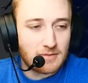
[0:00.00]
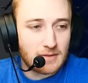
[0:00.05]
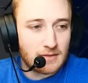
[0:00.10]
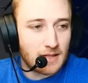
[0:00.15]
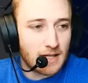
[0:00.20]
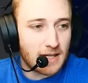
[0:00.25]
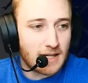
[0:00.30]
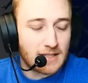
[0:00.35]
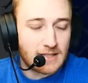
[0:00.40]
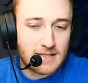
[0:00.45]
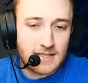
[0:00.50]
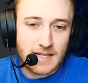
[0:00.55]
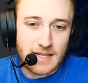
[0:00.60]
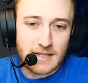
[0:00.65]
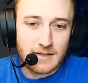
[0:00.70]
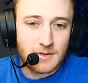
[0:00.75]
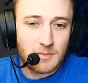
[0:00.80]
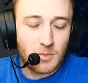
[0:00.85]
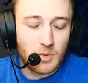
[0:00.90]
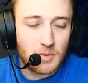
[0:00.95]
Like I
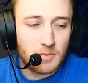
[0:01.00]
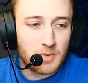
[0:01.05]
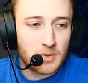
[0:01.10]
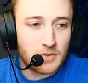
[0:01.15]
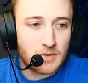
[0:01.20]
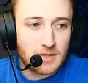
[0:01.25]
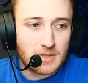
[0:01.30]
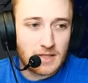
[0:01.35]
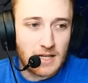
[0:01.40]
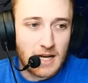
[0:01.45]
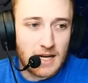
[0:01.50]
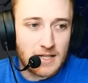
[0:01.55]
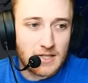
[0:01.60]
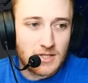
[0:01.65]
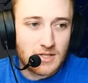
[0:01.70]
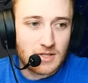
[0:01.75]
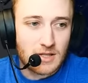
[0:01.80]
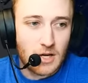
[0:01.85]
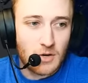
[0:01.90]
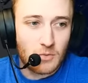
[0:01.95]
said, your boy Buddha's kind of
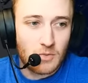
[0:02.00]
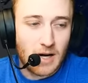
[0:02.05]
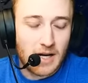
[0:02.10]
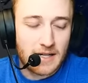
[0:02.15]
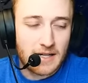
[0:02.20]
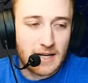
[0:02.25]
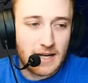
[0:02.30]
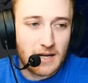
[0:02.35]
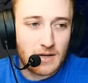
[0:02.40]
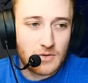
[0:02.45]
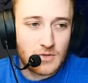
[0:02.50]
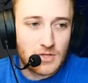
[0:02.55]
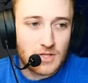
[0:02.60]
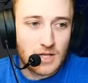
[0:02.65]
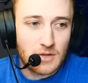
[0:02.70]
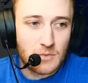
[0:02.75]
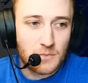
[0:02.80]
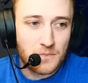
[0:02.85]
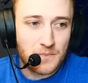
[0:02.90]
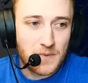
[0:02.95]
slow right now,
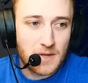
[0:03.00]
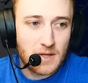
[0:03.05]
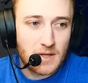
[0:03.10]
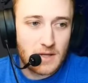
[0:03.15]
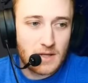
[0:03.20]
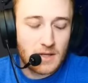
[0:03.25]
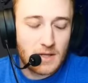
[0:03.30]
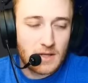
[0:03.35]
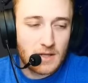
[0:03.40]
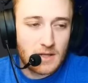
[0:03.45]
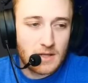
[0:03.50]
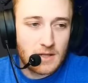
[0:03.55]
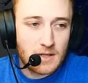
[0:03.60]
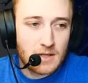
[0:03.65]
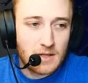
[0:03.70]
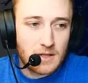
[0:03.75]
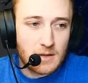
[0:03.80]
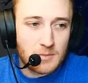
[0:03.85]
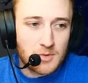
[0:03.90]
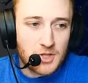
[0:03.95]
so
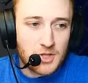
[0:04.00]
I'm